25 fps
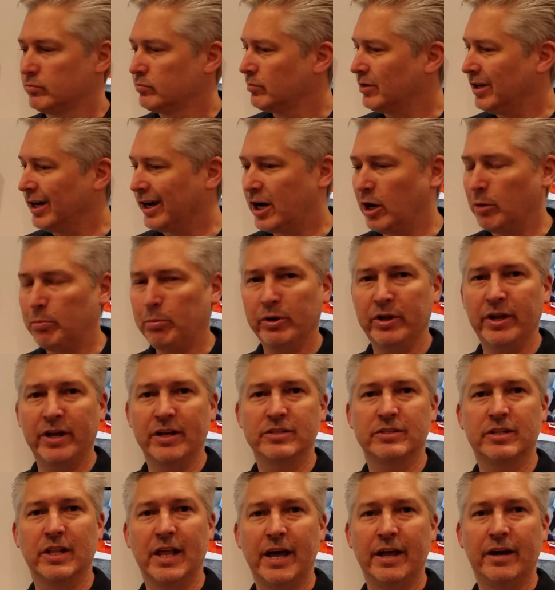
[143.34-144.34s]
A couple
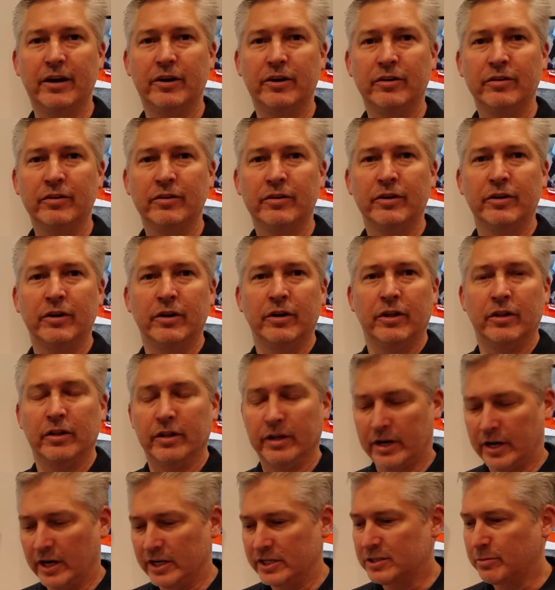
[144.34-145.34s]
days later,
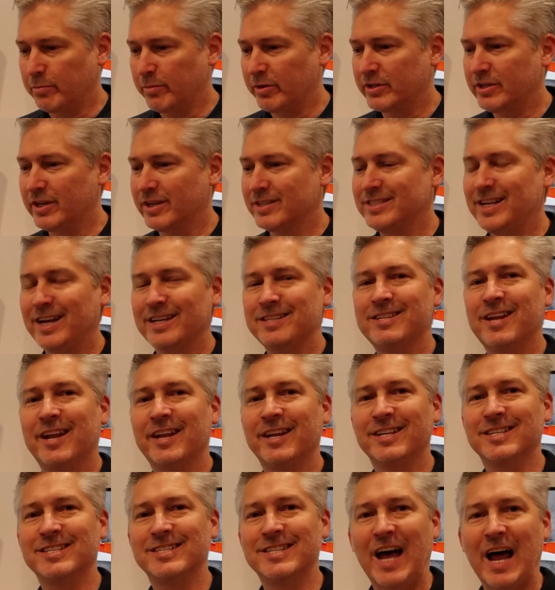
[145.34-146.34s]
the customer says, that's not
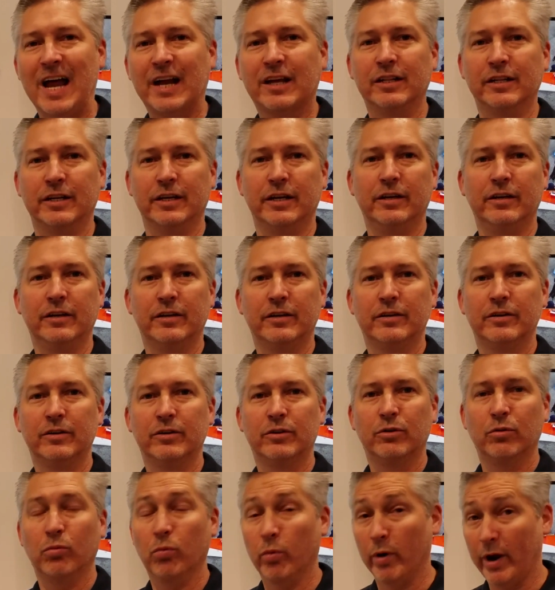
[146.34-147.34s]
exactly
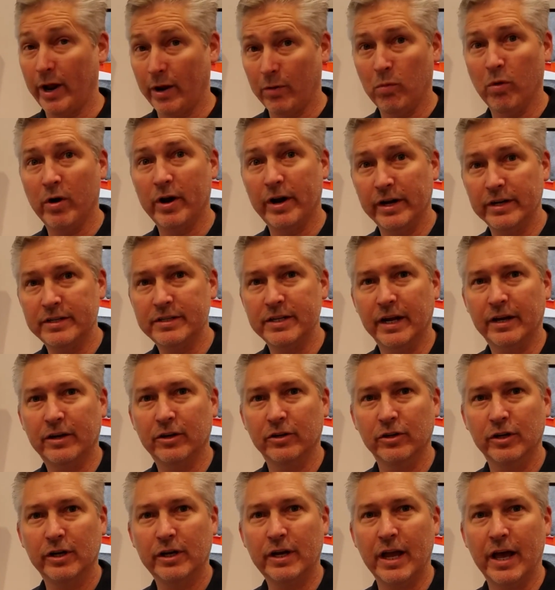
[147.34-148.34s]
what I wanted to take a
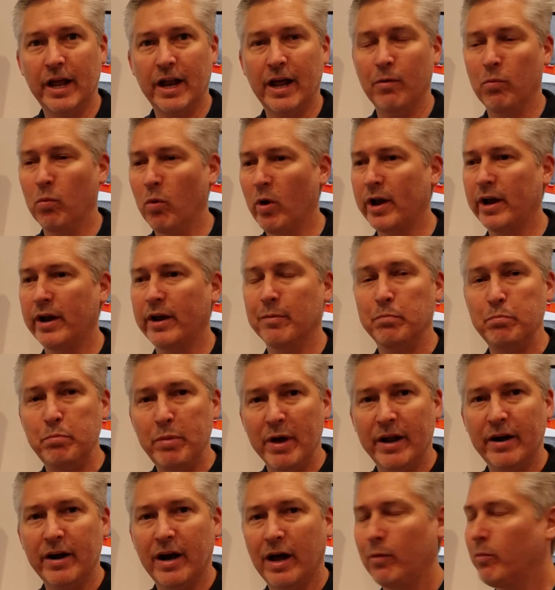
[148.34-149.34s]
look at. I wanted a
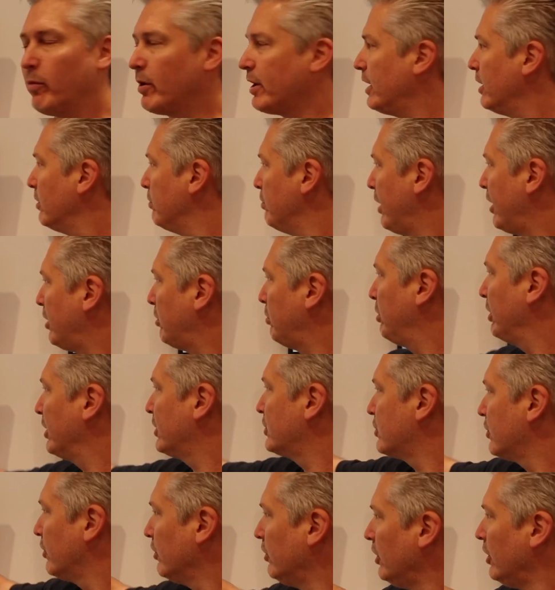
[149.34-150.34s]
better
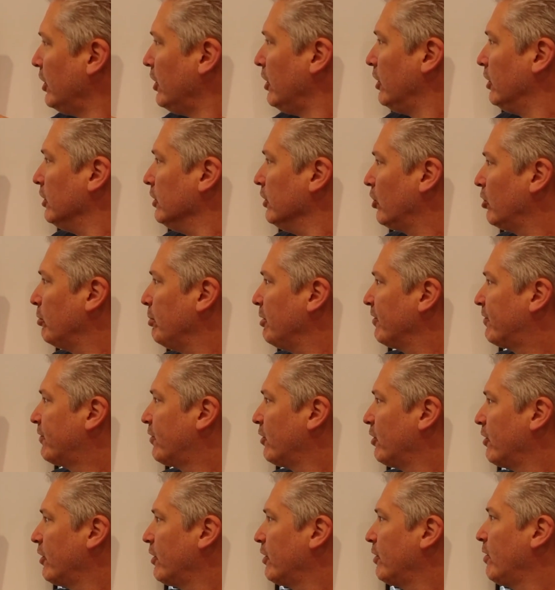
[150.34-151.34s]
picture, a little bit
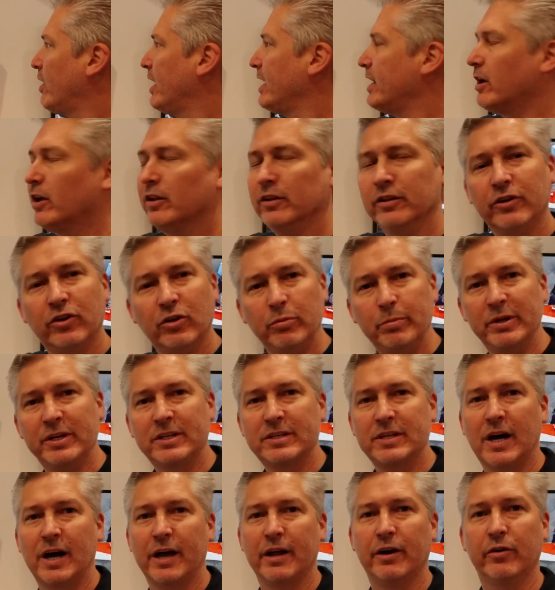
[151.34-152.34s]
further to the right, a little bit
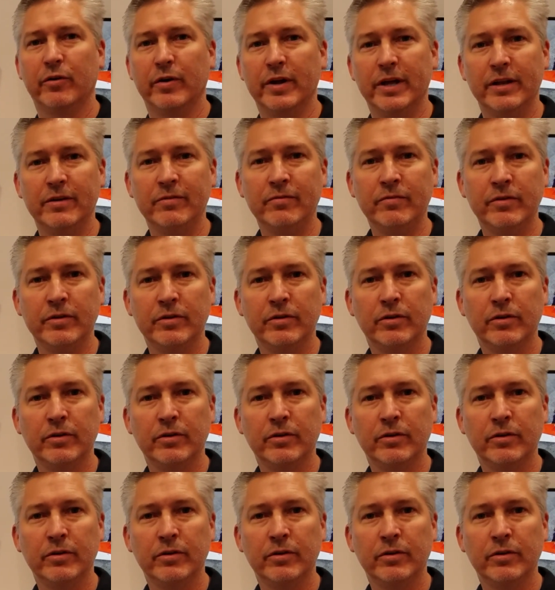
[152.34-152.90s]
tighter in.